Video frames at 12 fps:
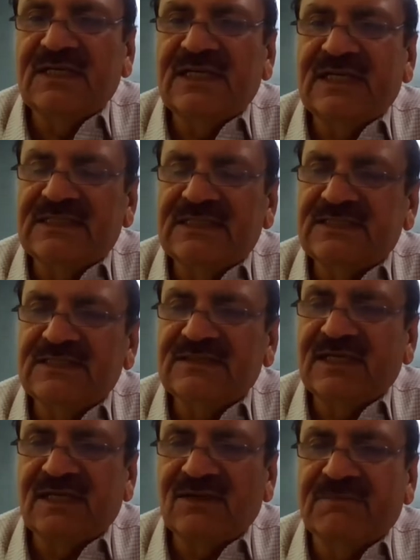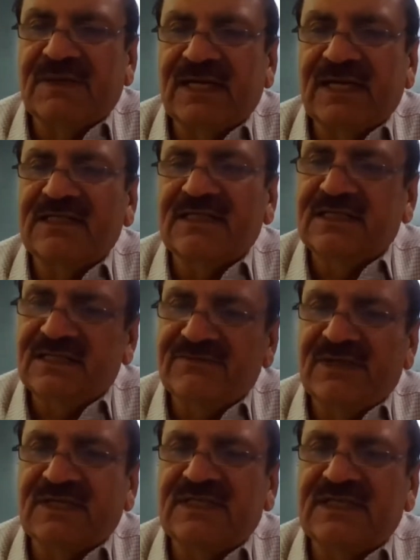intentions are not bad. In
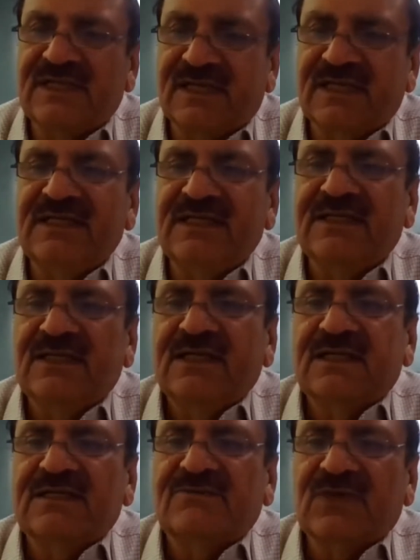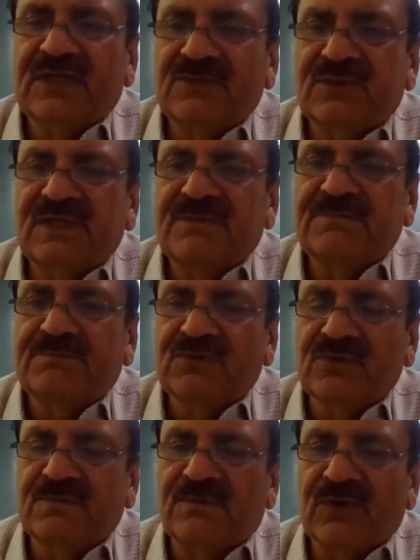fact, they try whatever
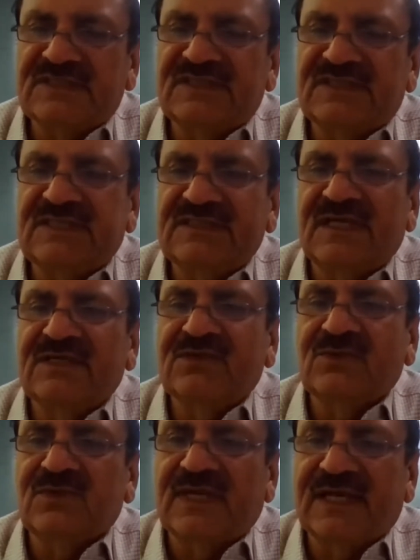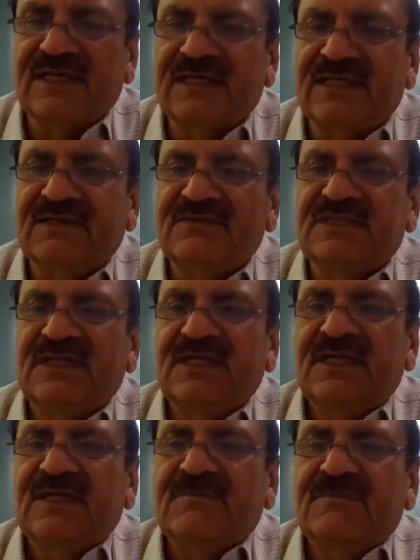through policies and through directives,
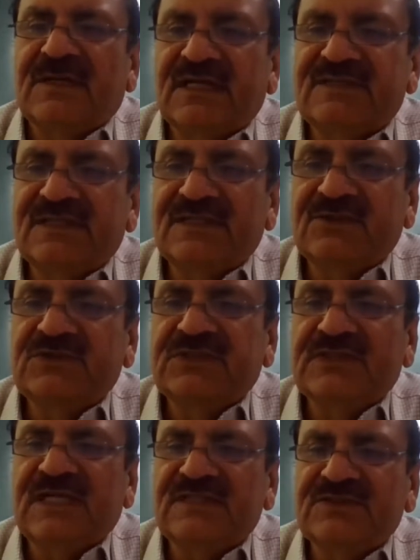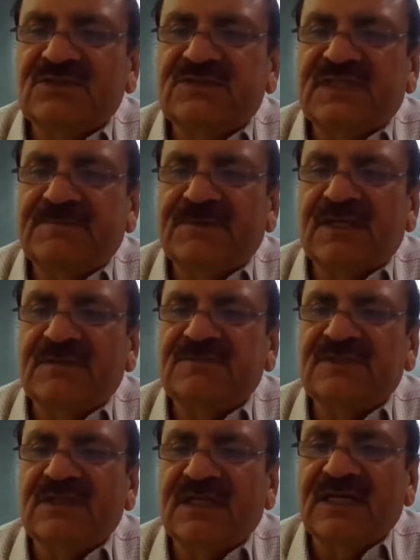but execution, as you say,
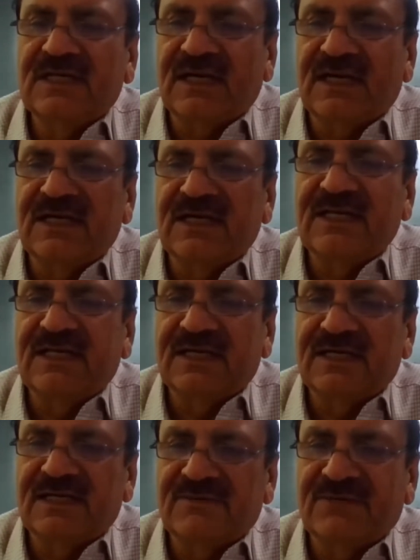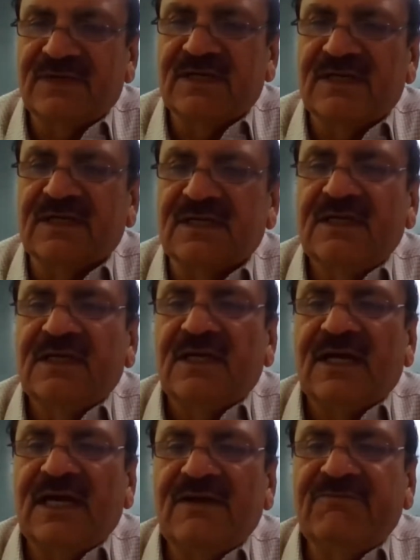becomes a little tardy and difficult.
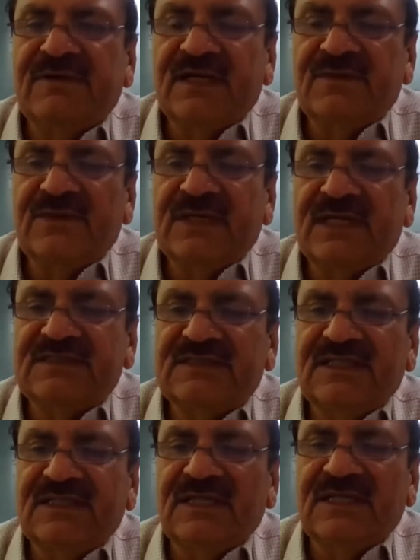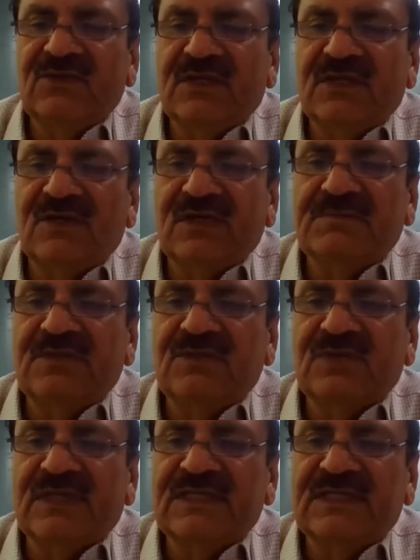And wherever I say that you are not able
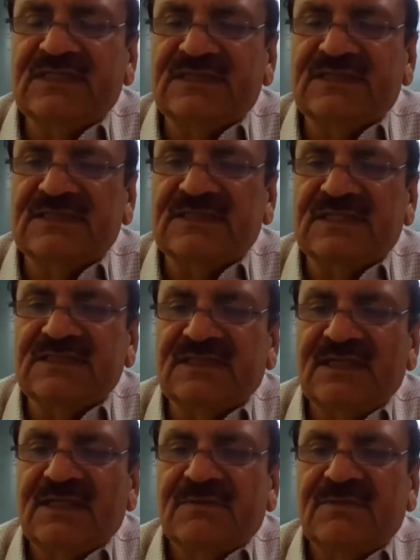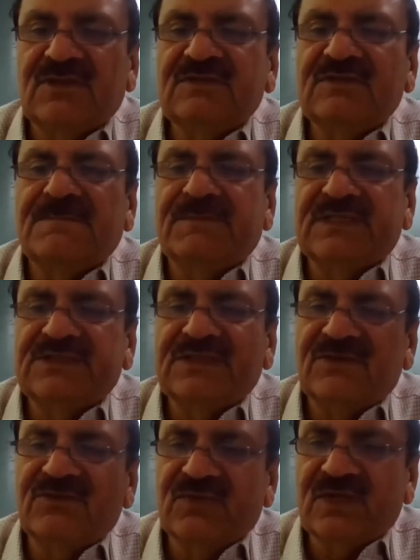to get the assistance because of the pressure
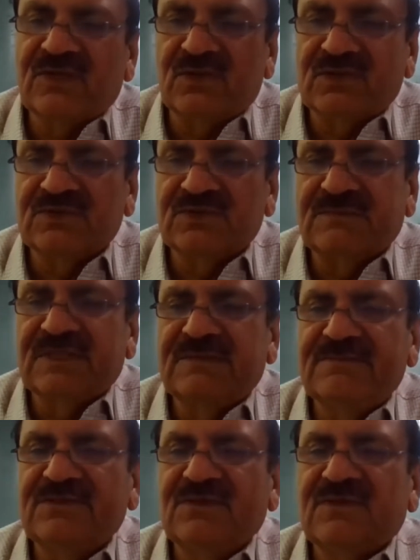of work also, sometimes,